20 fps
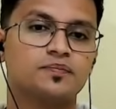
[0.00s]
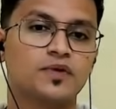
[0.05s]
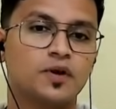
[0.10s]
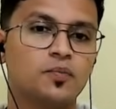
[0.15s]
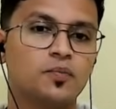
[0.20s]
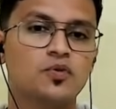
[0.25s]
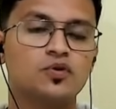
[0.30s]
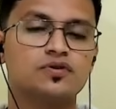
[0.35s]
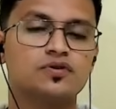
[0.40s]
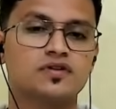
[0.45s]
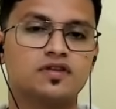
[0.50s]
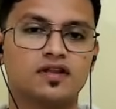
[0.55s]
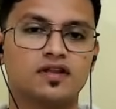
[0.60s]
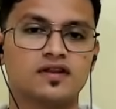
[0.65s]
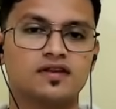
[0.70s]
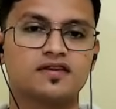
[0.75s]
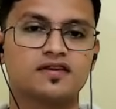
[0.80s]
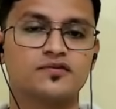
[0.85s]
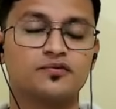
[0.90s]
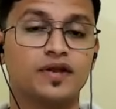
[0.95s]

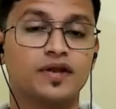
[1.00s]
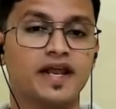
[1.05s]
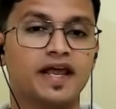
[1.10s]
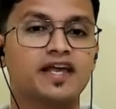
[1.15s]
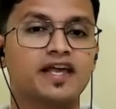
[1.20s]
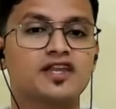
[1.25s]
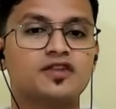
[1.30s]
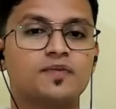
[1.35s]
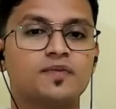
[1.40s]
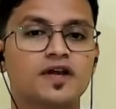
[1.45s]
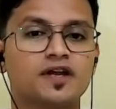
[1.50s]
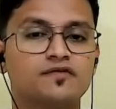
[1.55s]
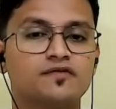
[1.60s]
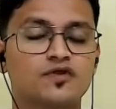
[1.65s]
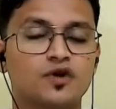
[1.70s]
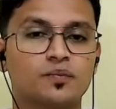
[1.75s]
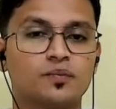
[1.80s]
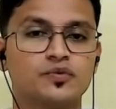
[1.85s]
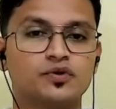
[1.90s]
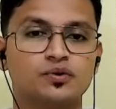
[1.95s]
proposals will expect
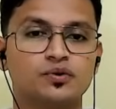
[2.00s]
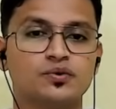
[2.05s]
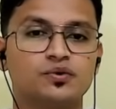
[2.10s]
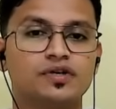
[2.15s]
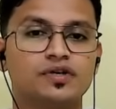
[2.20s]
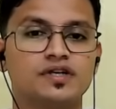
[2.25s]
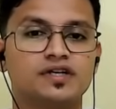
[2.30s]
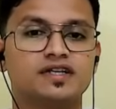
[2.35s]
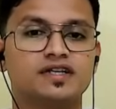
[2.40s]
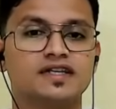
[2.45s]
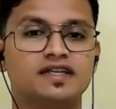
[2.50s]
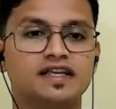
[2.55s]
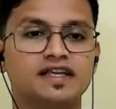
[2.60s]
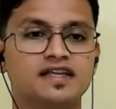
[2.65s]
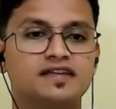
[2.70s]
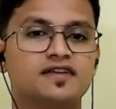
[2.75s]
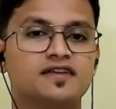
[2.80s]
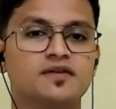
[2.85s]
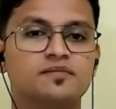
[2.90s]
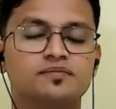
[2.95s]
from you
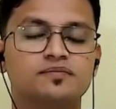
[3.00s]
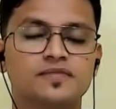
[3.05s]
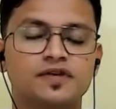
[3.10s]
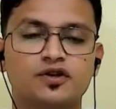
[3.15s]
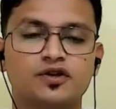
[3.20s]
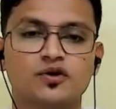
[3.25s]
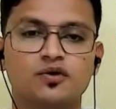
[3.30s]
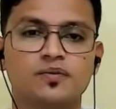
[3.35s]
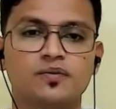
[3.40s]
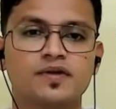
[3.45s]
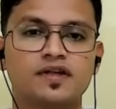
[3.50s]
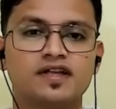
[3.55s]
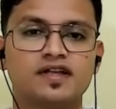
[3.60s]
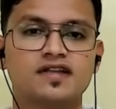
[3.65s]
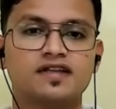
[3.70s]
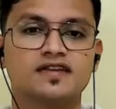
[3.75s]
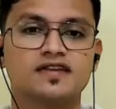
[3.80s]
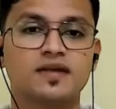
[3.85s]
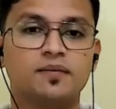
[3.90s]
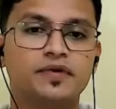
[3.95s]
the some, you know,
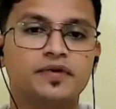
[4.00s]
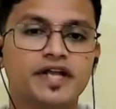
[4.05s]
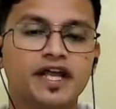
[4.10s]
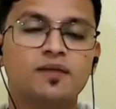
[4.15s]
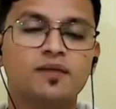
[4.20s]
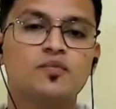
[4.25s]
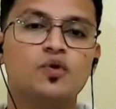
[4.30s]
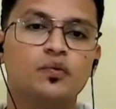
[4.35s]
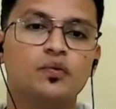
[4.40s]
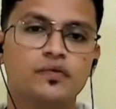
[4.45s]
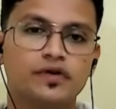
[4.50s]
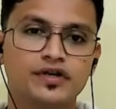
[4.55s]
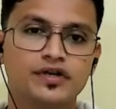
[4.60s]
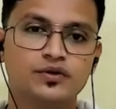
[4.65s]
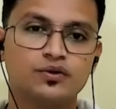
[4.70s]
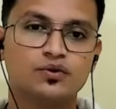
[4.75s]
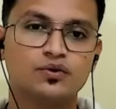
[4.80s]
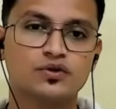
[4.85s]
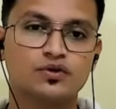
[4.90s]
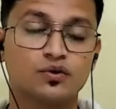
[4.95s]
some demo
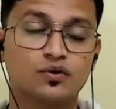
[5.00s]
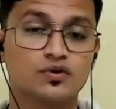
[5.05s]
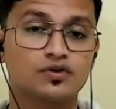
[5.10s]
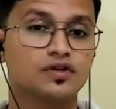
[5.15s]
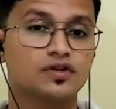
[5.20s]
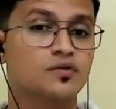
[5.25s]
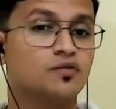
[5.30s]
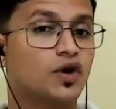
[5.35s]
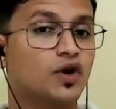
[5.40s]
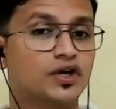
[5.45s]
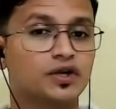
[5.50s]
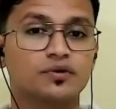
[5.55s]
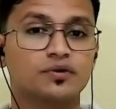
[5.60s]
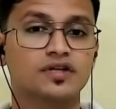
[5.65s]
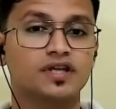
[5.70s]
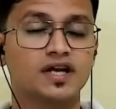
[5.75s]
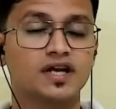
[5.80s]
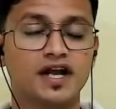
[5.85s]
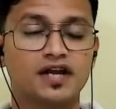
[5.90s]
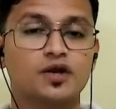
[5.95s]
videos or so whatever
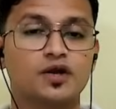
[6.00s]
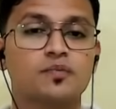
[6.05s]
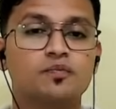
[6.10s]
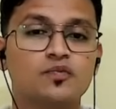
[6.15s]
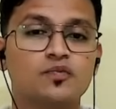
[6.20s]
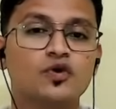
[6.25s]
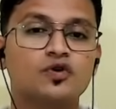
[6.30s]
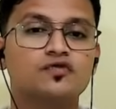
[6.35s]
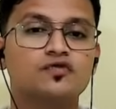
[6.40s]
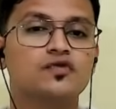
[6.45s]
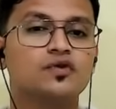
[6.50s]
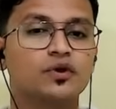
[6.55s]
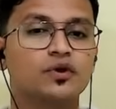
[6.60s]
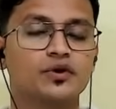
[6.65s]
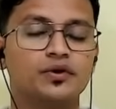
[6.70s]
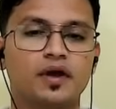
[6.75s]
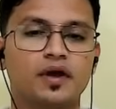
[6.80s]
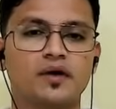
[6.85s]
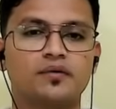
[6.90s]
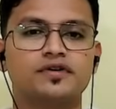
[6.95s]
the kind of portfolio
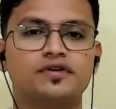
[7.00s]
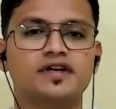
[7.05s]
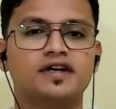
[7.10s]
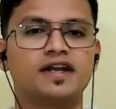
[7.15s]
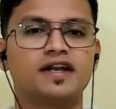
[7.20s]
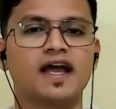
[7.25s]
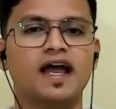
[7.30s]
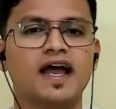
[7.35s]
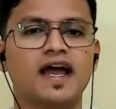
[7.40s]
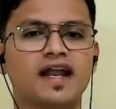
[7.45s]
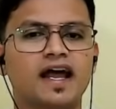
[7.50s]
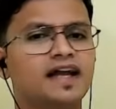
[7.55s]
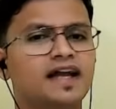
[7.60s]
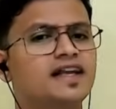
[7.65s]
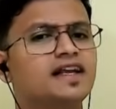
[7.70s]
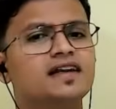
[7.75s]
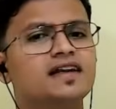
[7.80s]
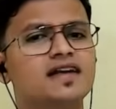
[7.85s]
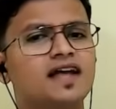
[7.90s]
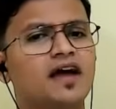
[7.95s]
you have done. And I
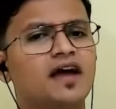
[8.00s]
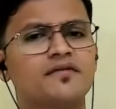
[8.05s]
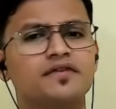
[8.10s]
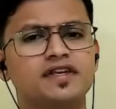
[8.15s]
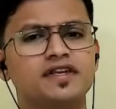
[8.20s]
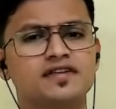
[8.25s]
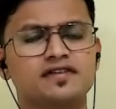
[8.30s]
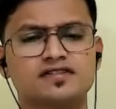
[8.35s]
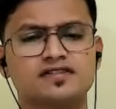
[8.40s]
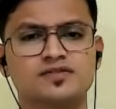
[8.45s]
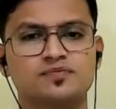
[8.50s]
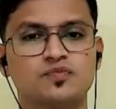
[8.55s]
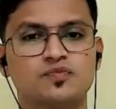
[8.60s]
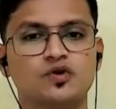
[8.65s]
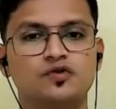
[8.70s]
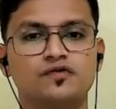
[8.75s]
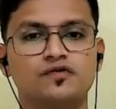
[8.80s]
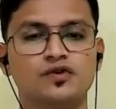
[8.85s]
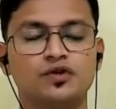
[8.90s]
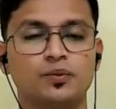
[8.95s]
didn't have any such a
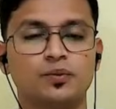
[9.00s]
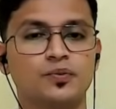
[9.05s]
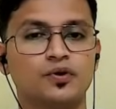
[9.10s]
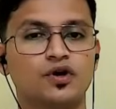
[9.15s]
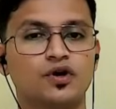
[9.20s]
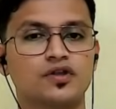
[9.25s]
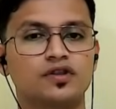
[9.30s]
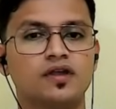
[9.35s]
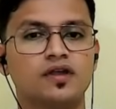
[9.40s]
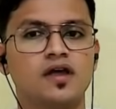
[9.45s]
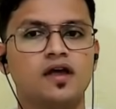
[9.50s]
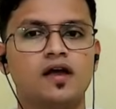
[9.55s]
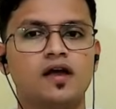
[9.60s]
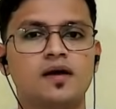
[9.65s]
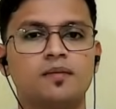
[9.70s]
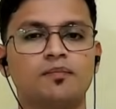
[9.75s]
portfolio because